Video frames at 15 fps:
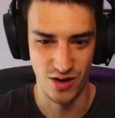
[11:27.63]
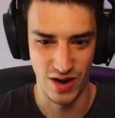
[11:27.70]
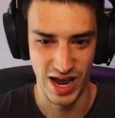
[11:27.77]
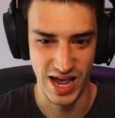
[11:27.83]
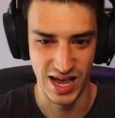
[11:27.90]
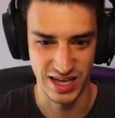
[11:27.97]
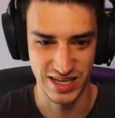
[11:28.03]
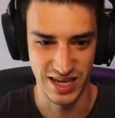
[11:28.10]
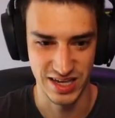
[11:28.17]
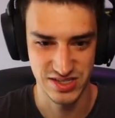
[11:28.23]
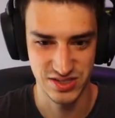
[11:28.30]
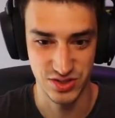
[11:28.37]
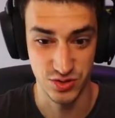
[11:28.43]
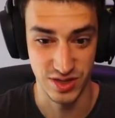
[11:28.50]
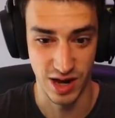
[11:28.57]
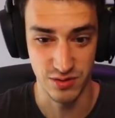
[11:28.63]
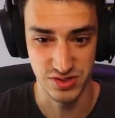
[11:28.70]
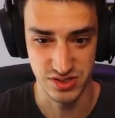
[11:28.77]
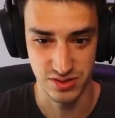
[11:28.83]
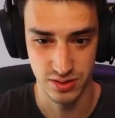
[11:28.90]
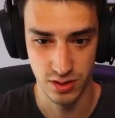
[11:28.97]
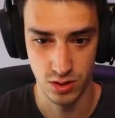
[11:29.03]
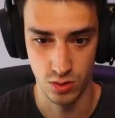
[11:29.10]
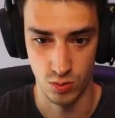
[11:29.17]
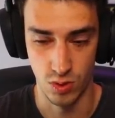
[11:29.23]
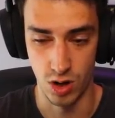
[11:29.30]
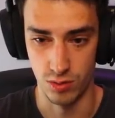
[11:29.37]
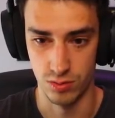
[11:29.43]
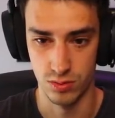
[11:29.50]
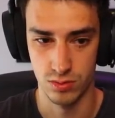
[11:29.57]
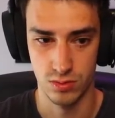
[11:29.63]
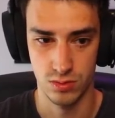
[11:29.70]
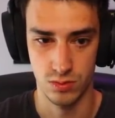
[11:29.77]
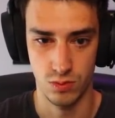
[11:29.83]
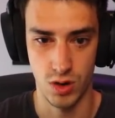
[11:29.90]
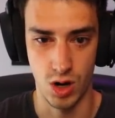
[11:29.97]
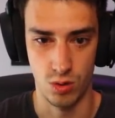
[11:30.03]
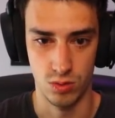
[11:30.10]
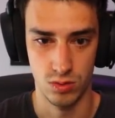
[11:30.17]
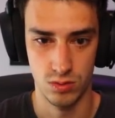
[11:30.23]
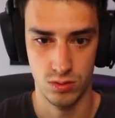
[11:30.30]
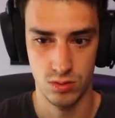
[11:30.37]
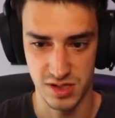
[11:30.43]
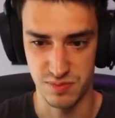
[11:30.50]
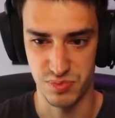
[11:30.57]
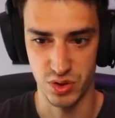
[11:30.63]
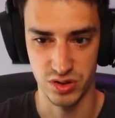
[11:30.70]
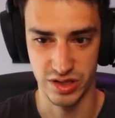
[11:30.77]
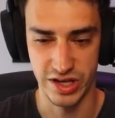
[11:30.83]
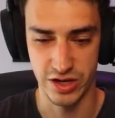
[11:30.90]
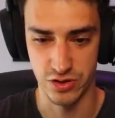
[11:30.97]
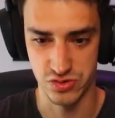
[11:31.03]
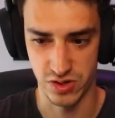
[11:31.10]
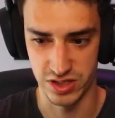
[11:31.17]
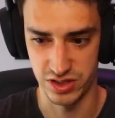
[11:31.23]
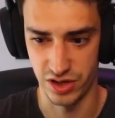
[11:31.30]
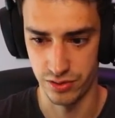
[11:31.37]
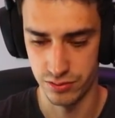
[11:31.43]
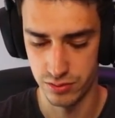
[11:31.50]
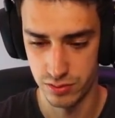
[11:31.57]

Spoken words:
Oh, heck yes. Dude, that was... Whoa. Whoa. Like building Legos right there.